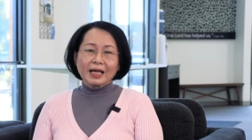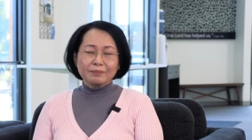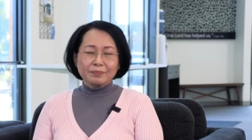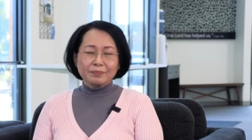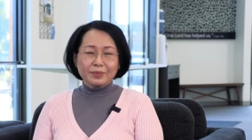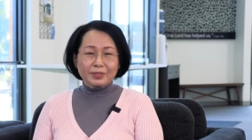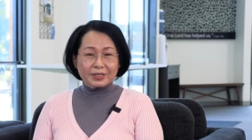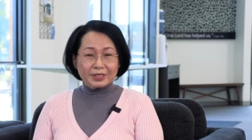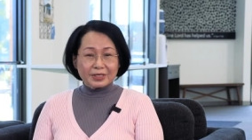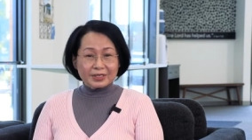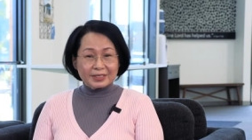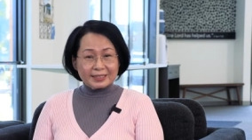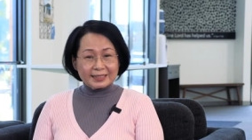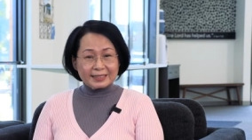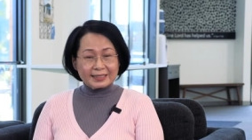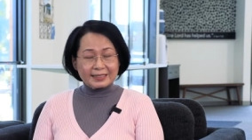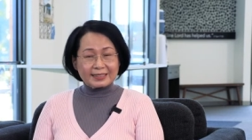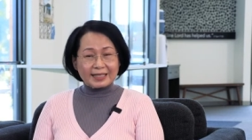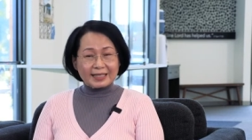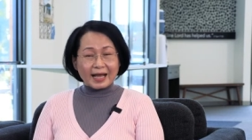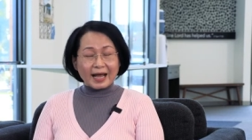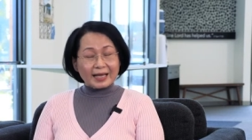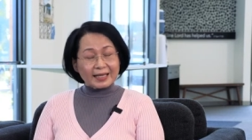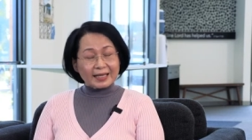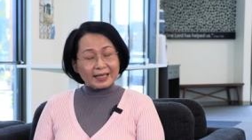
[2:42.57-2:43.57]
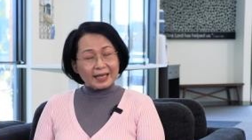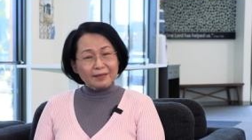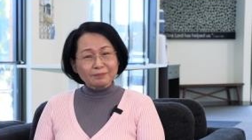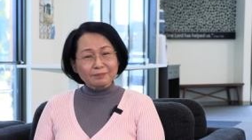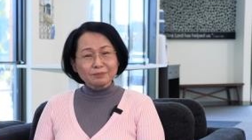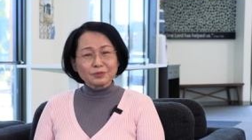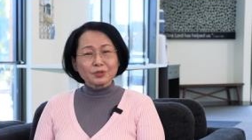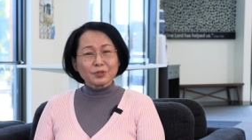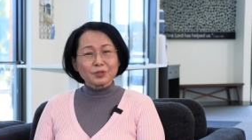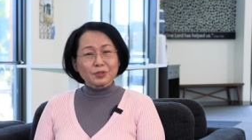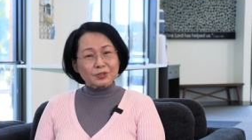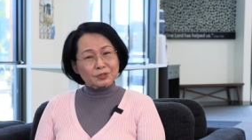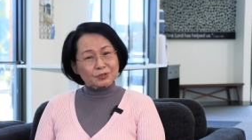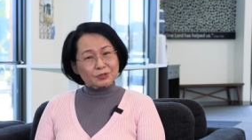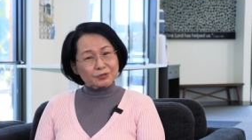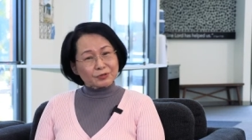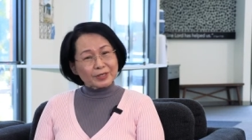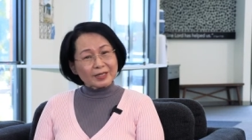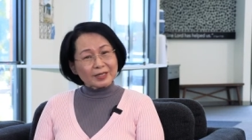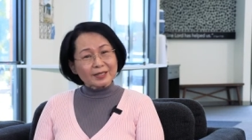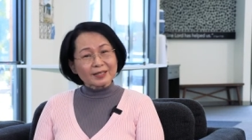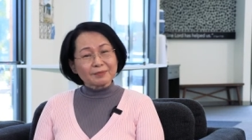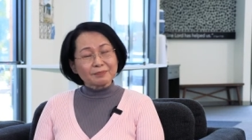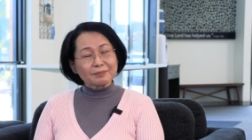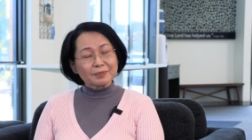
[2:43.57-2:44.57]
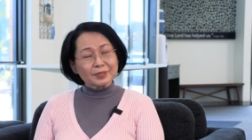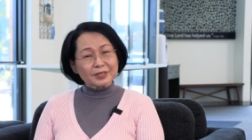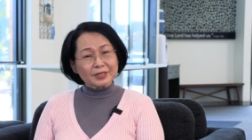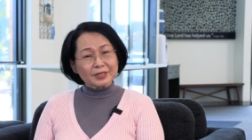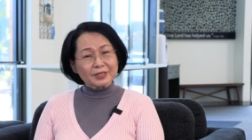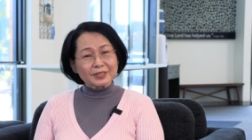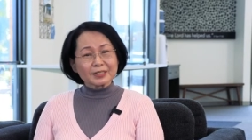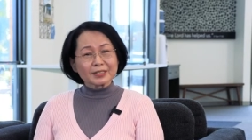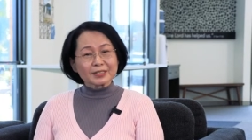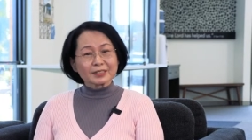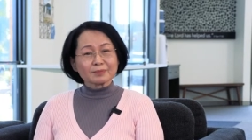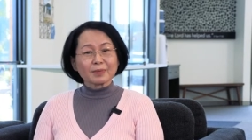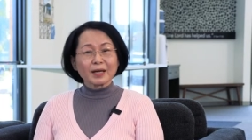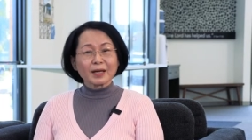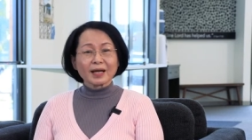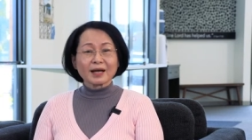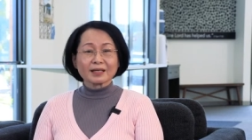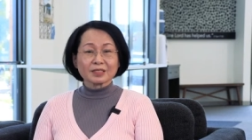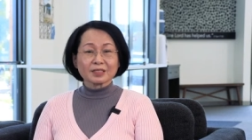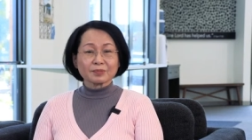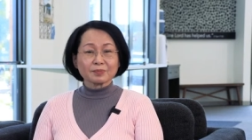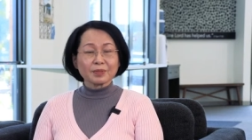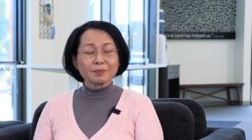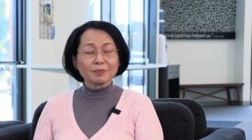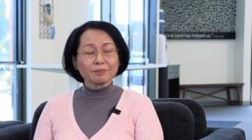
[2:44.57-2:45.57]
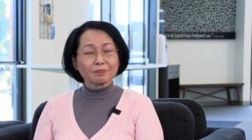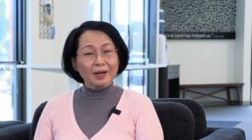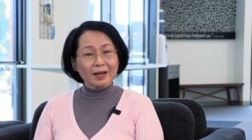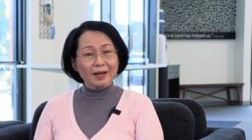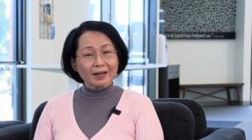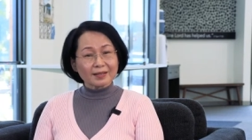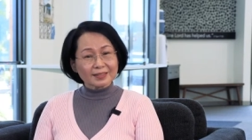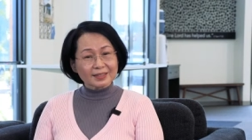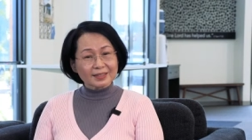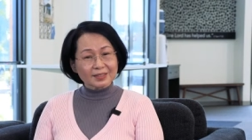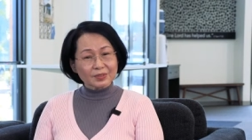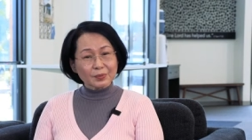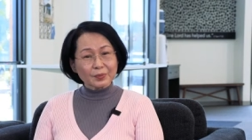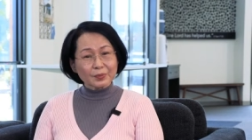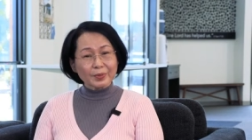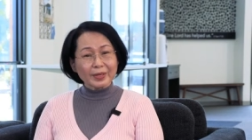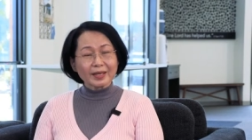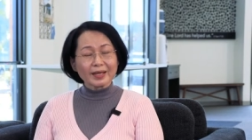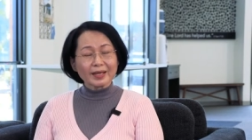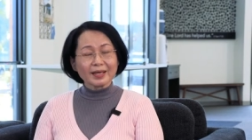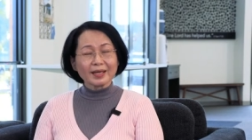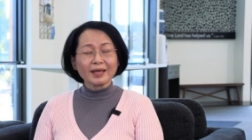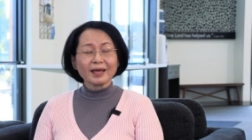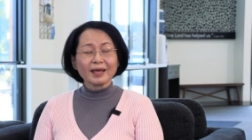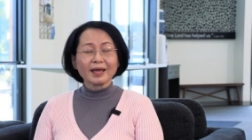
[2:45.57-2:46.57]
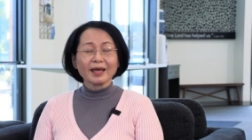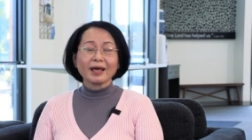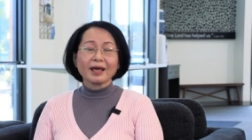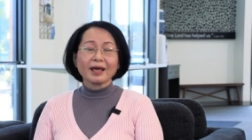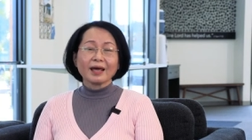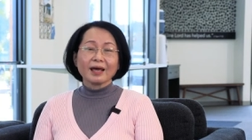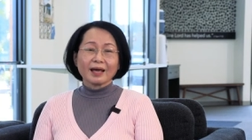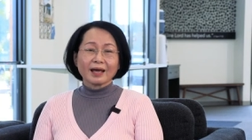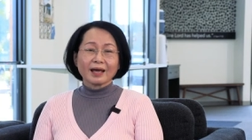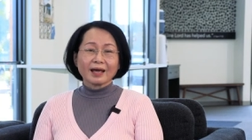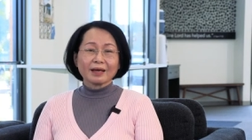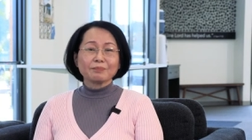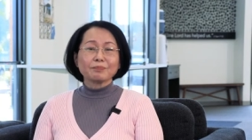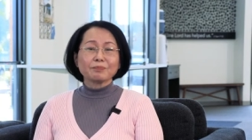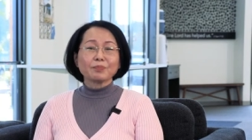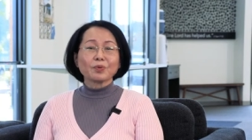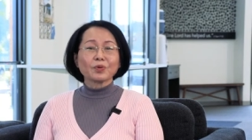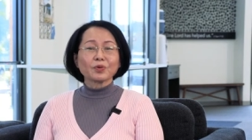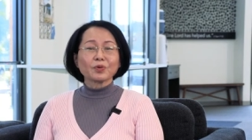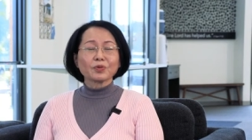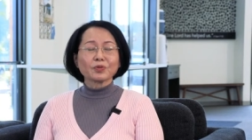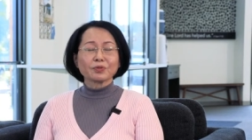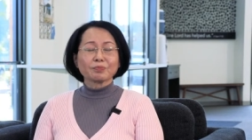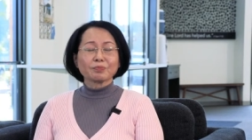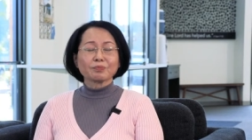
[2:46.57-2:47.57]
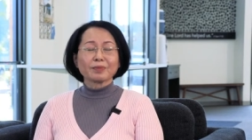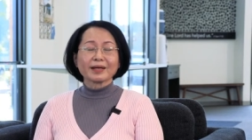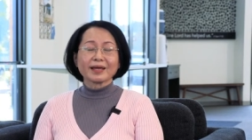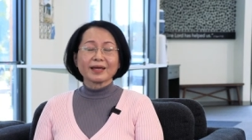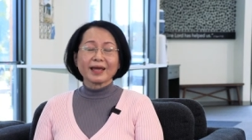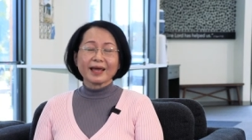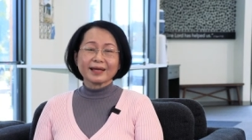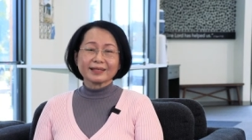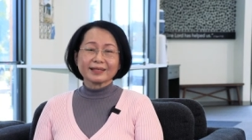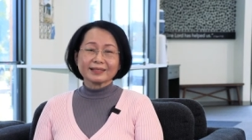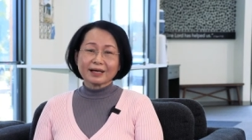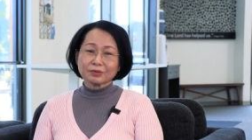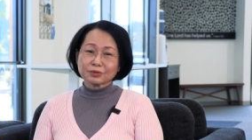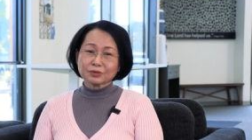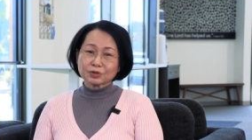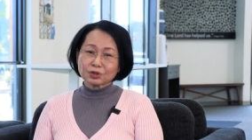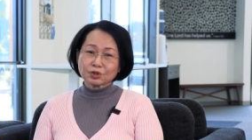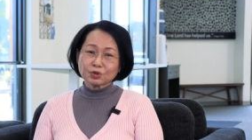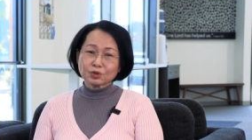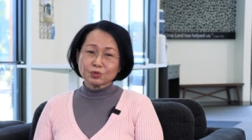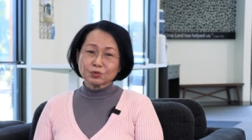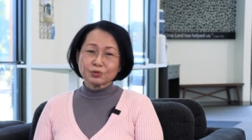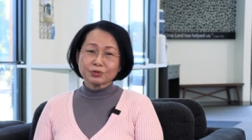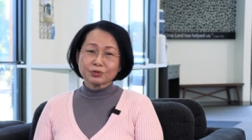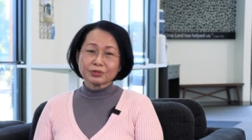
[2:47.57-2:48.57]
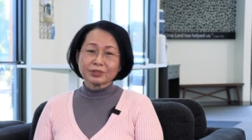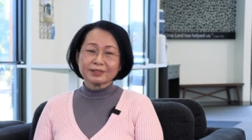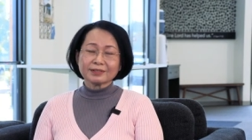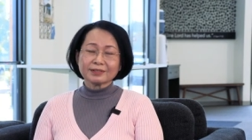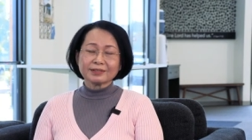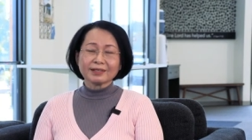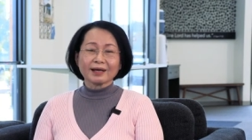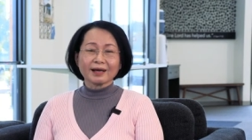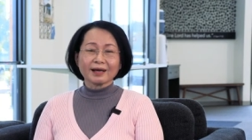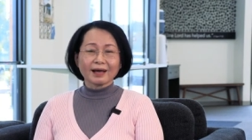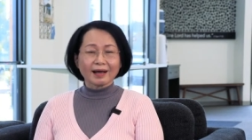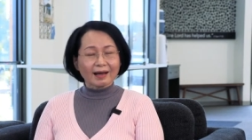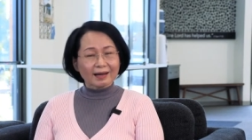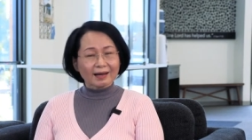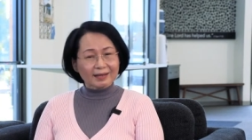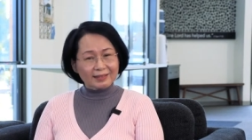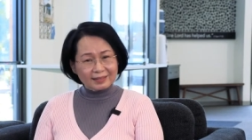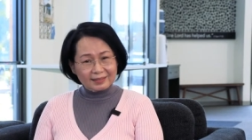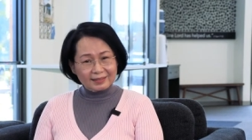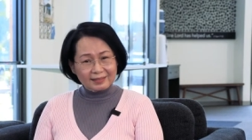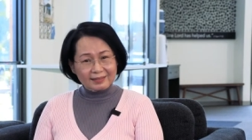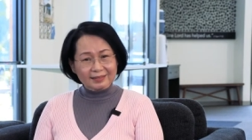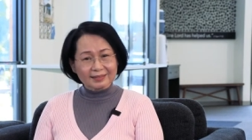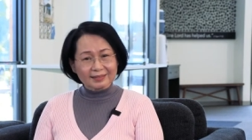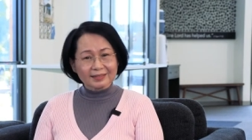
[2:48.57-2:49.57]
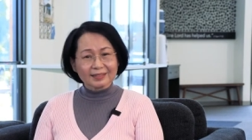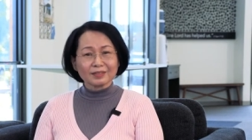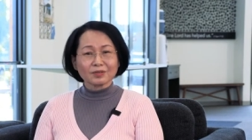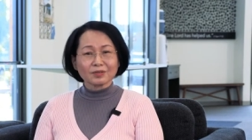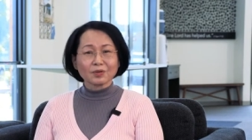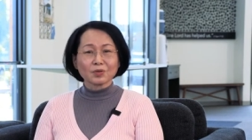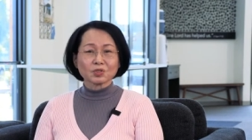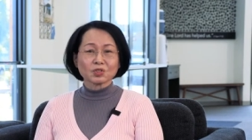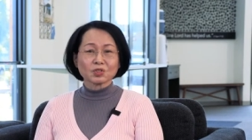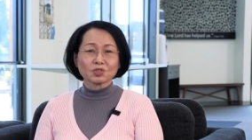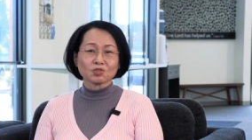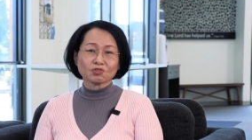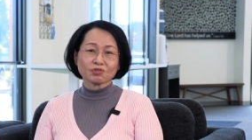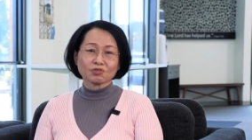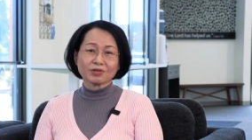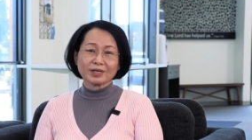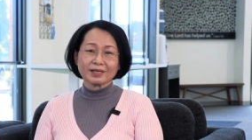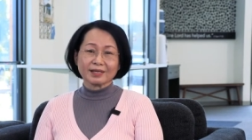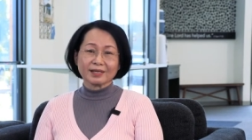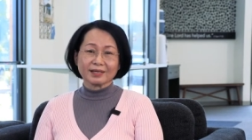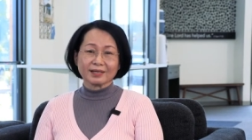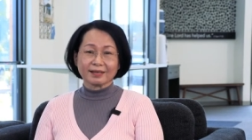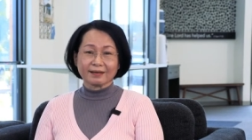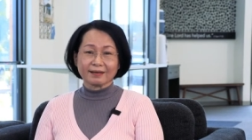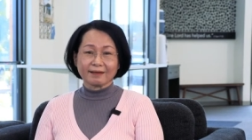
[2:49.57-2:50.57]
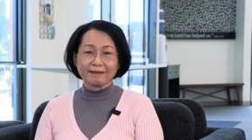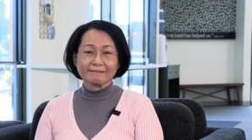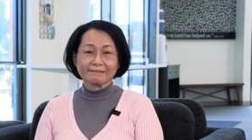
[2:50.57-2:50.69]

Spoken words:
Because I came to Australia because my husband passed away and both my adult children are here in Australia.